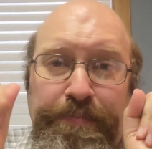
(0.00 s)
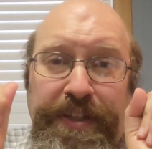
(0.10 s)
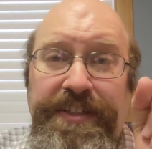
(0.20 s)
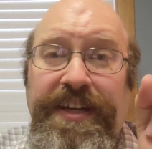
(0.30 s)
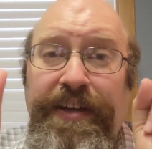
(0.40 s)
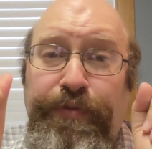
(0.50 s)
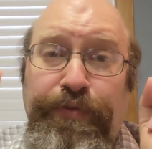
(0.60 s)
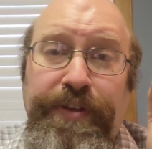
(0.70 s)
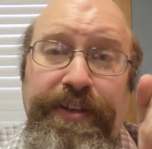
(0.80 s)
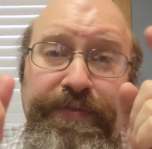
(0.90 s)
but he died for
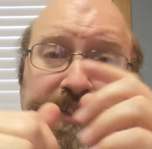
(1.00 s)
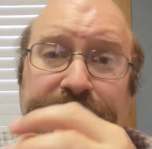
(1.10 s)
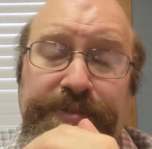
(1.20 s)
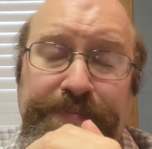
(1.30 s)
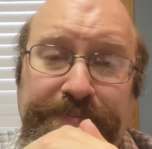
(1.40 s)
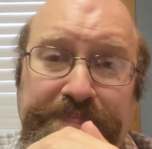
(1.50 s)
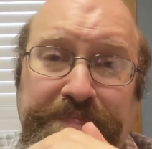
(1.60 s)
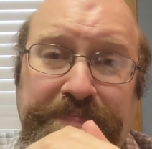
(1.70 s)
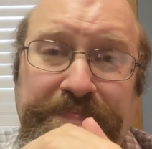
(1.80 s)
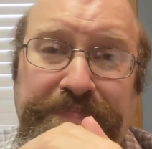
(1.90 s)
forgiveness.
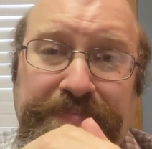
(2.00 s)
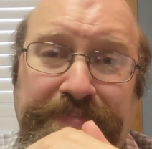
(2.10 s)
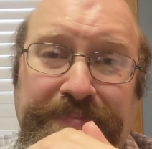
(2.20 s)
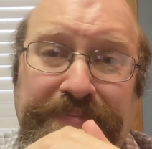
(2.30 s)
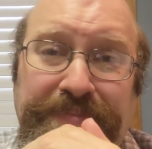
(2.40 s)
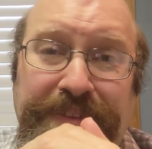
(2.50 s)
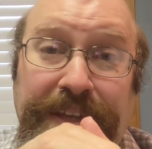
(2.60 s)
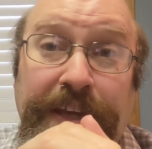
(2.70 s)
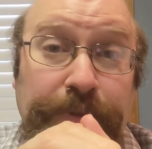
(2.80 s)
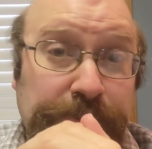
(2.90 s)

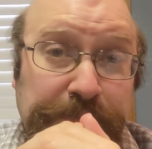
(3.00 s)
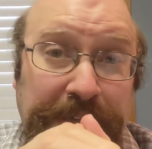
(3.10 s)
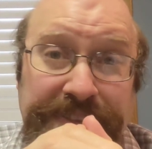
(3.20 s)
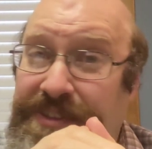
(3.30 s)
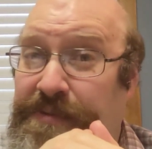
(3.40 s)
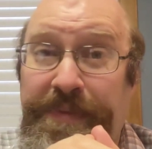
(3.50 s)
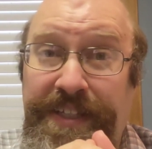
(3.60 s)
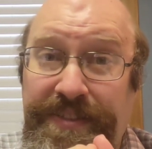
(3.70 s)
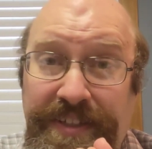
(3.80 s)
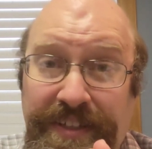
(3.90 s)
And the response is
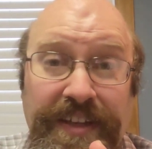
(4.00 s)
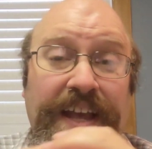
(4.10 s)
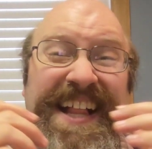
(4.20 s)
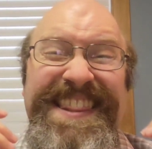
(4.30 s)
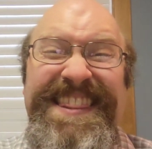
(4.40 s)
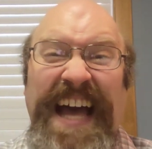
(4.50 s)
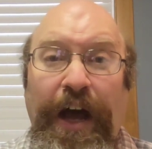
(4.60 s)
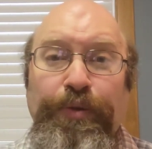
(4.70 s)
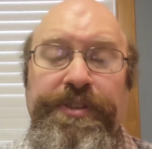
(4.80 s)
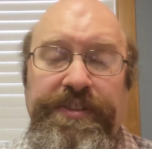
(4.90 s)
amazing.
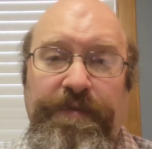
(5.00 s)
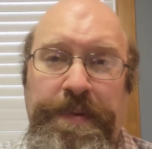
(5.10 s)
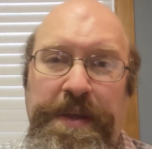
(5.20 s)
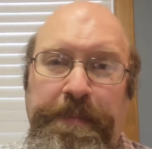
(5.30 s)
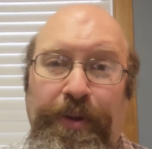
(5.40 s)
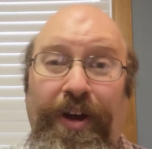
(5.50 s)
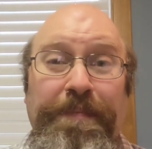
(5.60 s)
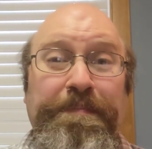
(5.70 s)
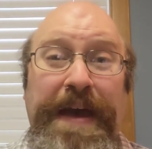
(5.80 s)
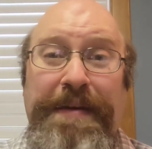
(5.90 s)
Thousands of people
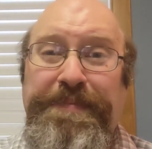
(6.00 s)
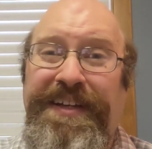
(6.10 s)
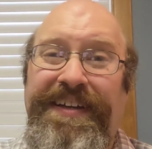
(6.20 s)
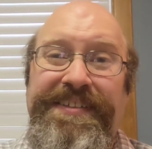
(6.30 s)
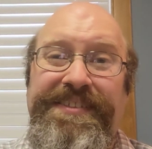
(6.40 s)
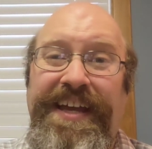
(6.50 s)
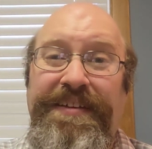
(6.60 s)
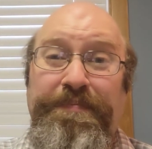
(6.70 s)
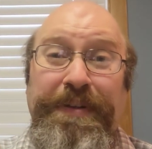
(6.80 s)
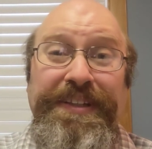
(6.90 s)
are baptized
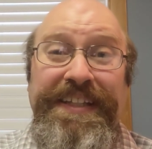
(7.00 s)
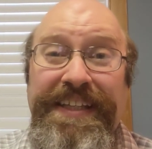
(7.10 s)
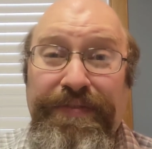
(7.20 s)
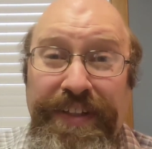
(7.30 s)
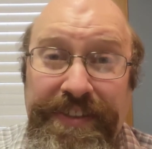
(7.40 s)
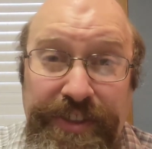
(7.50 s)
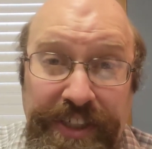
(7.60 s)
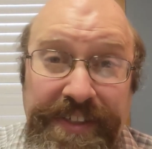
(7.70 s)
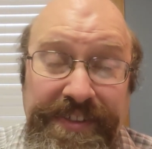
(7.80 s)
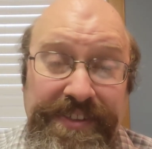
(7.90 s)
and believe in
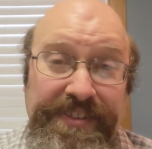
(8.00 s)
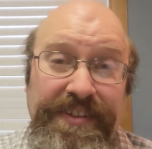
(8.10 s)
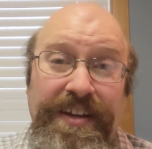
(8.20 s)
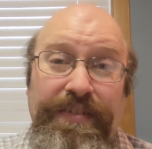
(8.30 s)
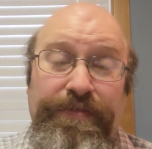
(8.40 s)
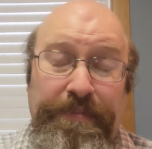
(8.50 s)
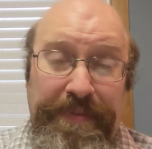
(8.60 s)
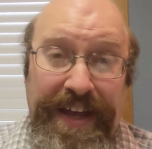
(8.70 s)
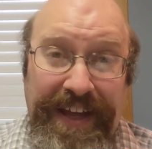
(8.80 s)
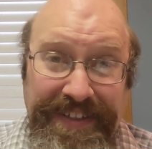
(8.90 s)
Jesus
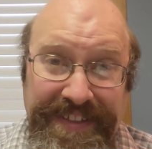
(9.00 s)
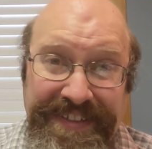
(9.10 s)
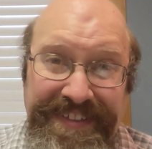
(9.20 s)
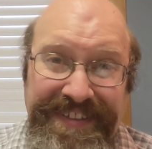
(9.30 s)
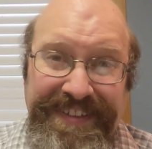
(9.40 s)
from that.